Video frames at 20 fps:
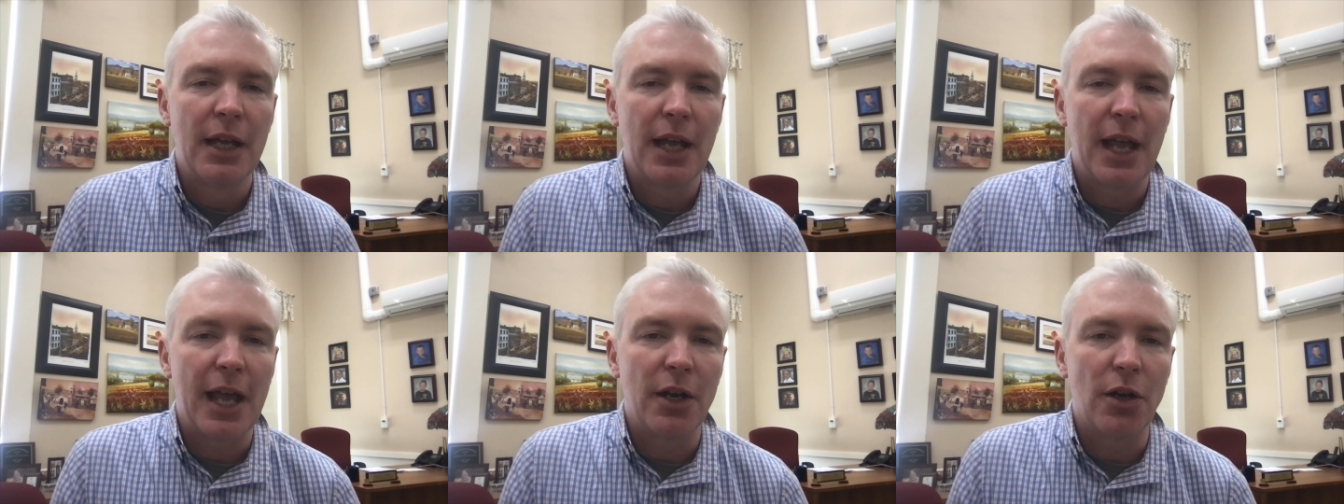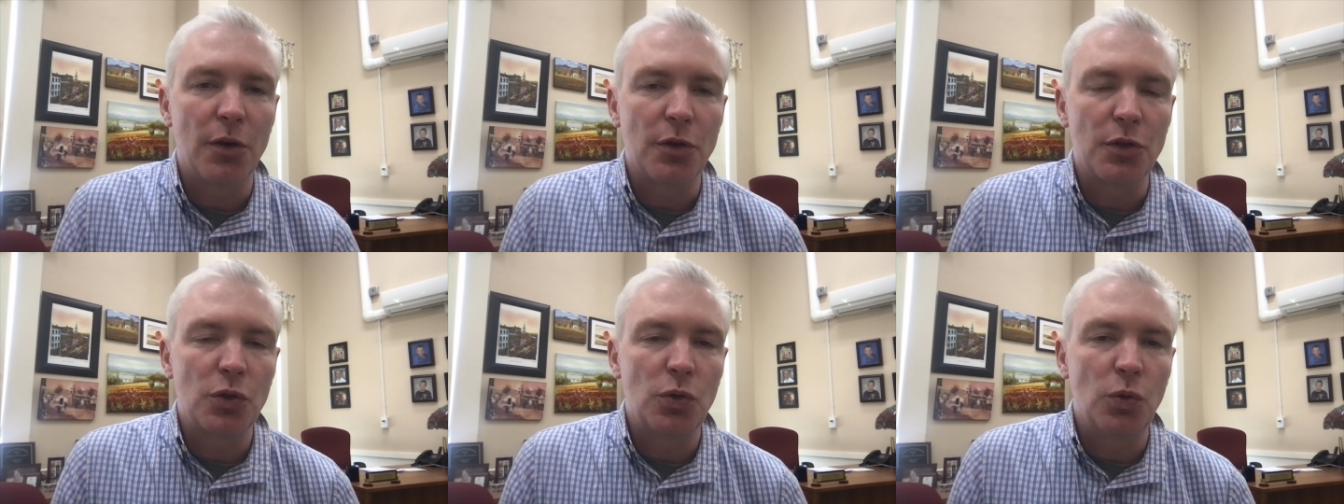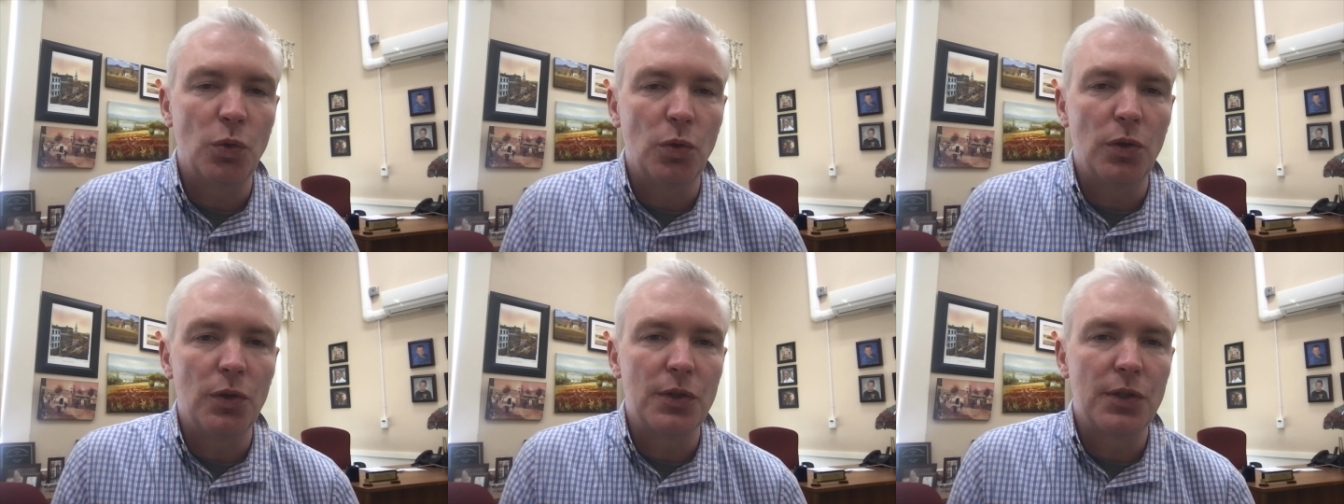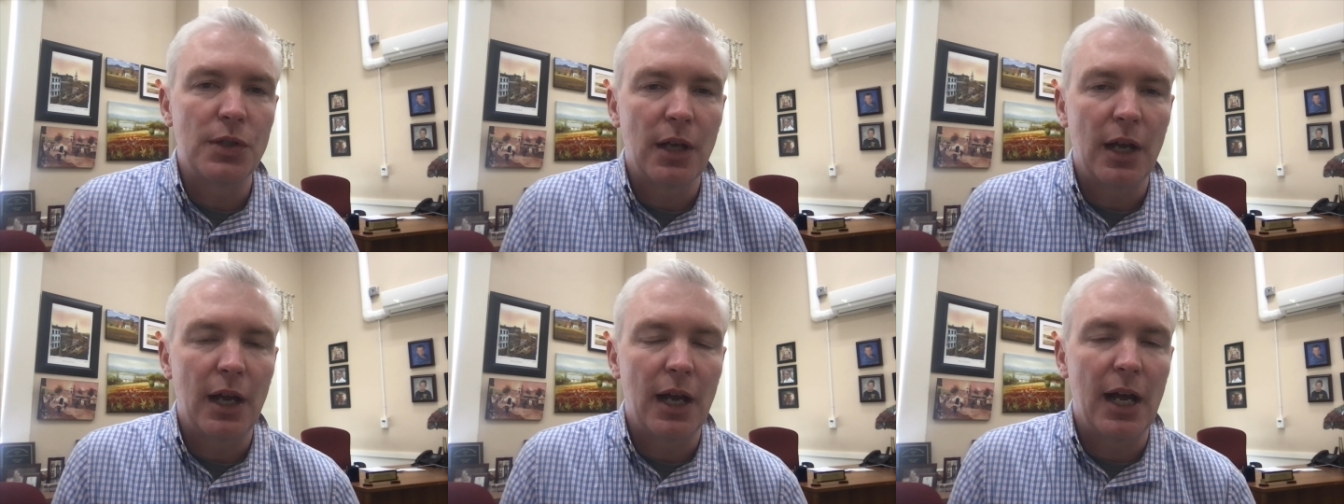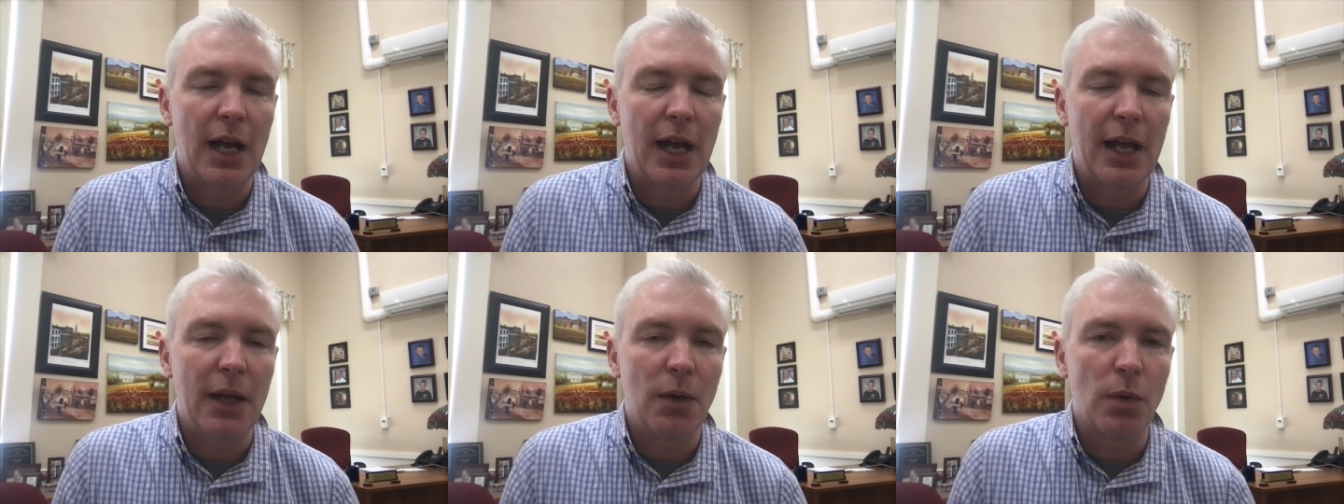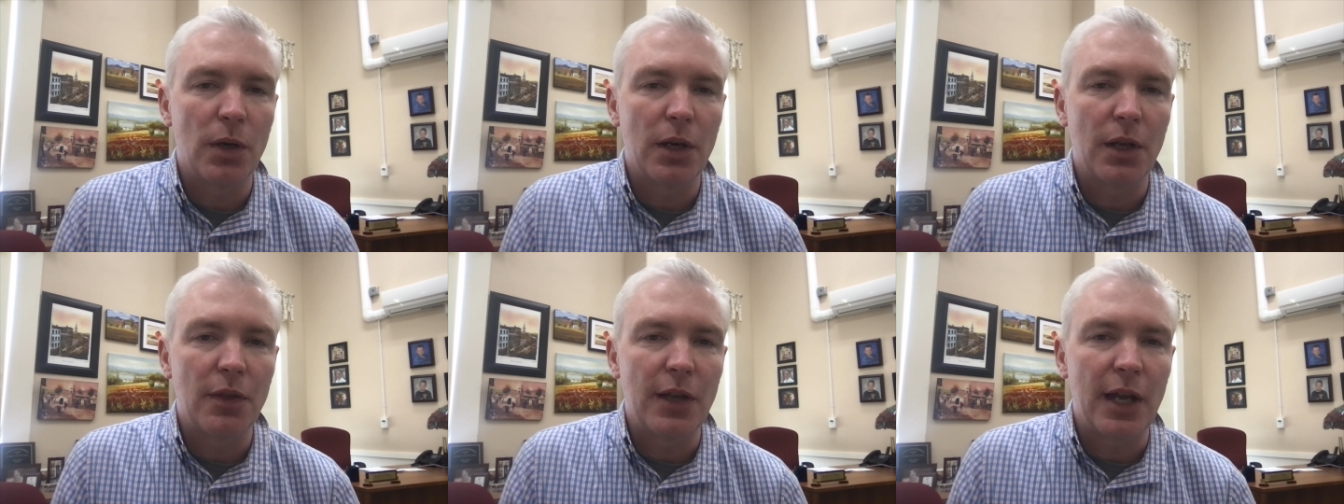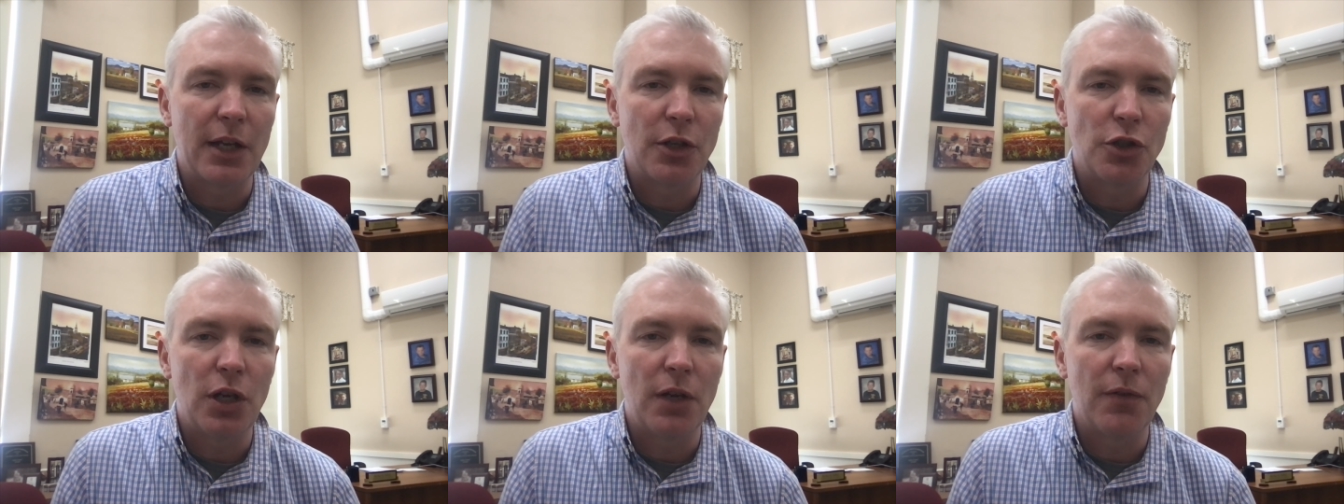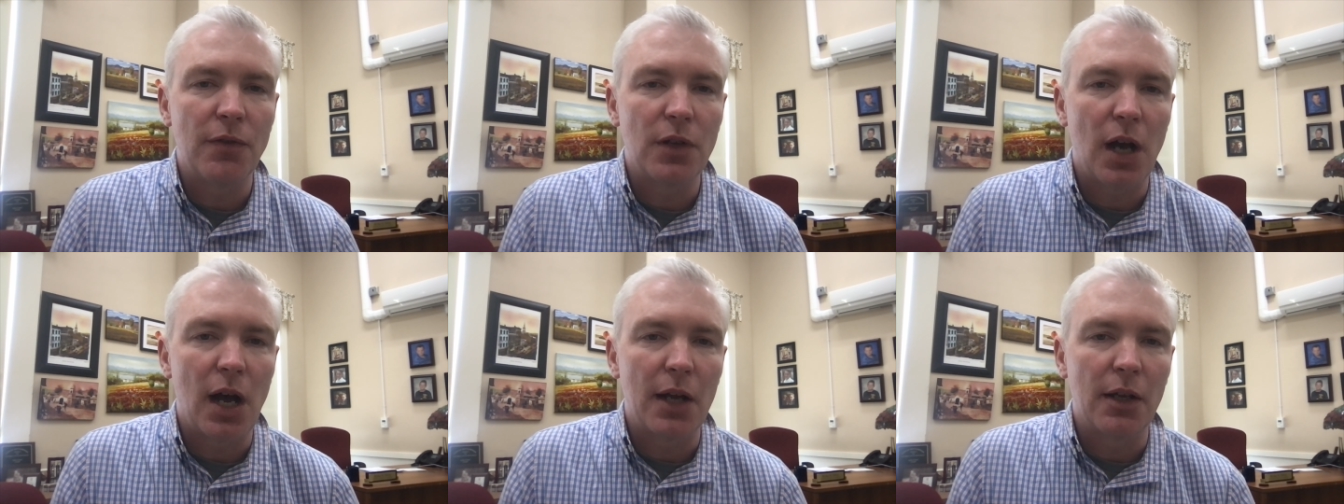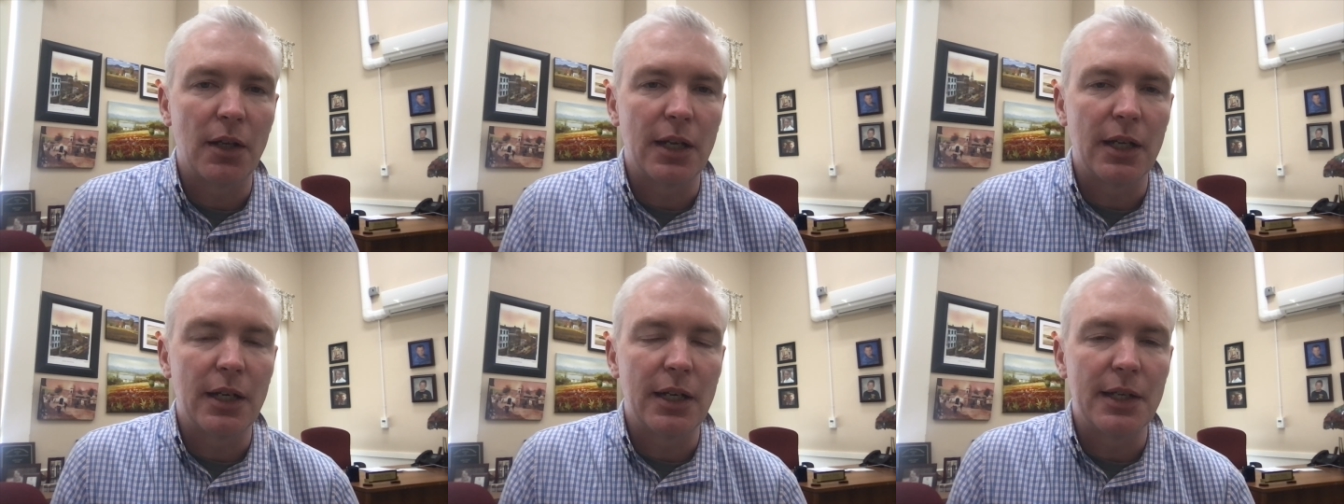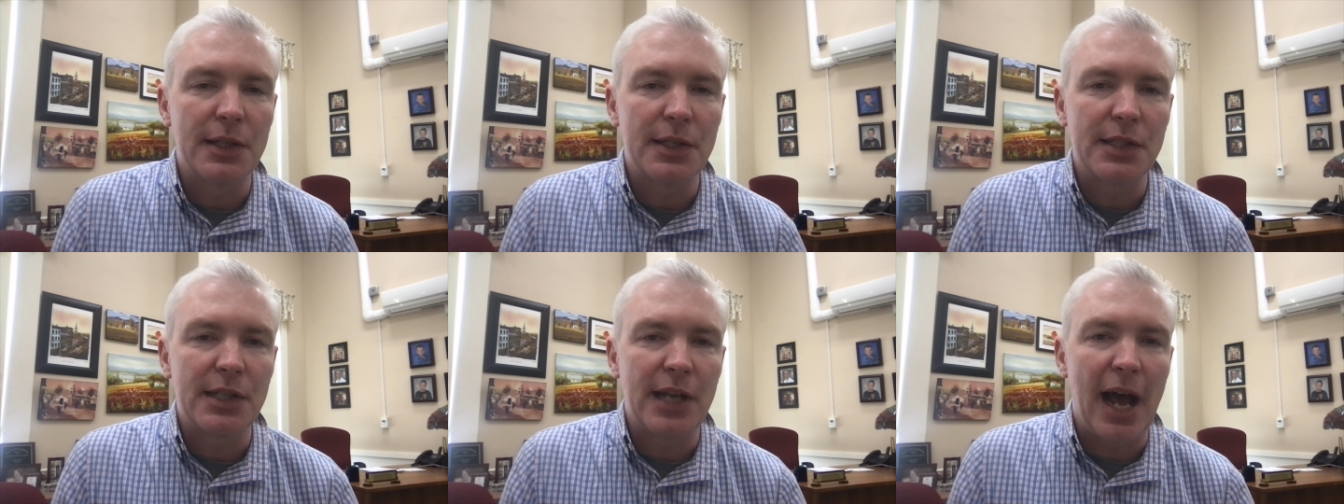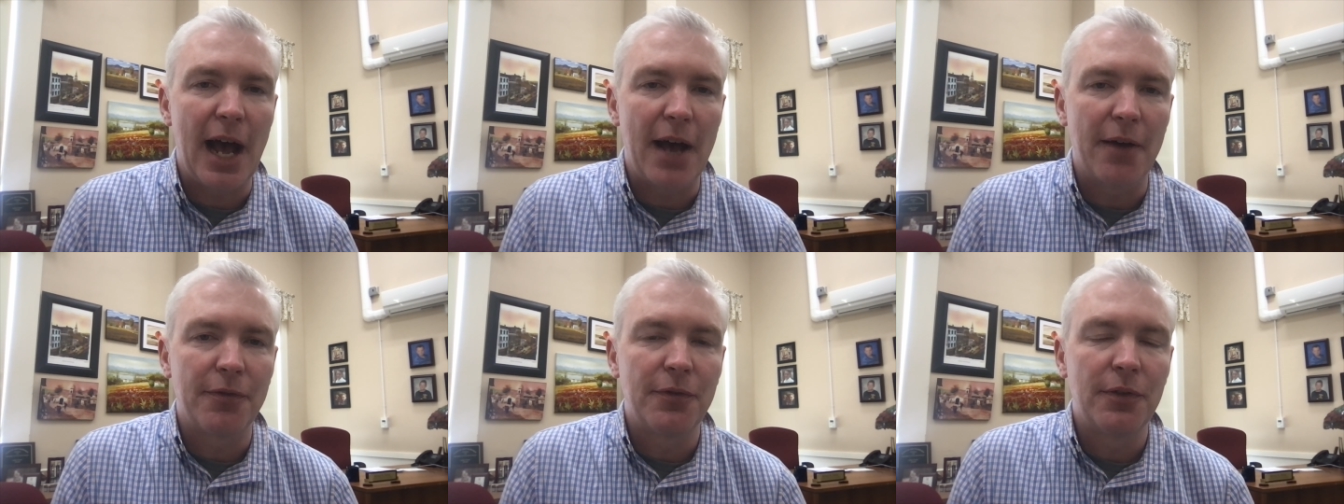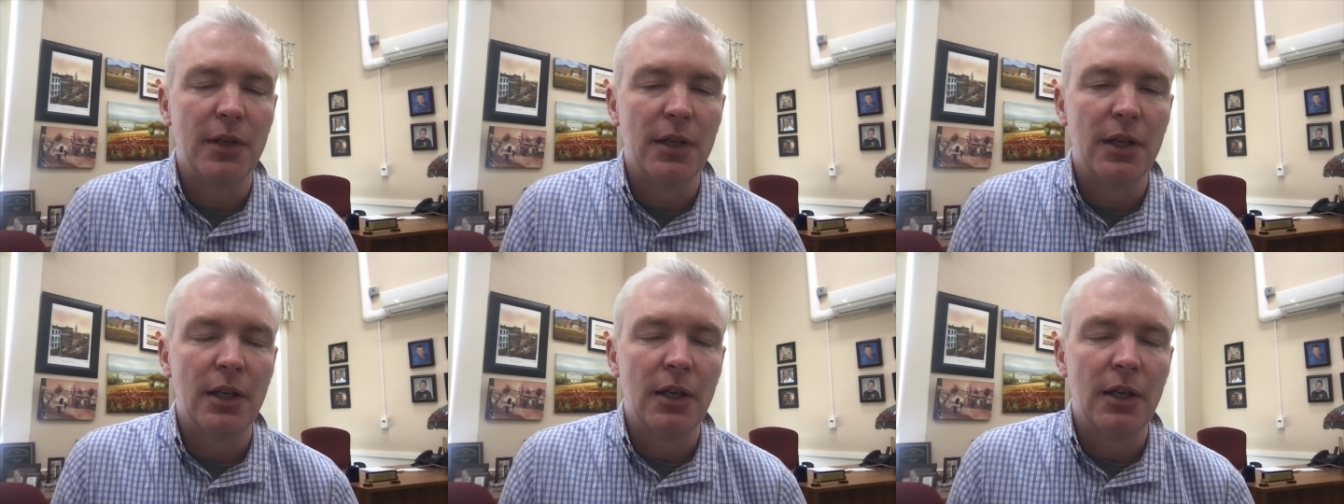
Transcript: and our schools, uh, and want to thank Chief Conley and his staff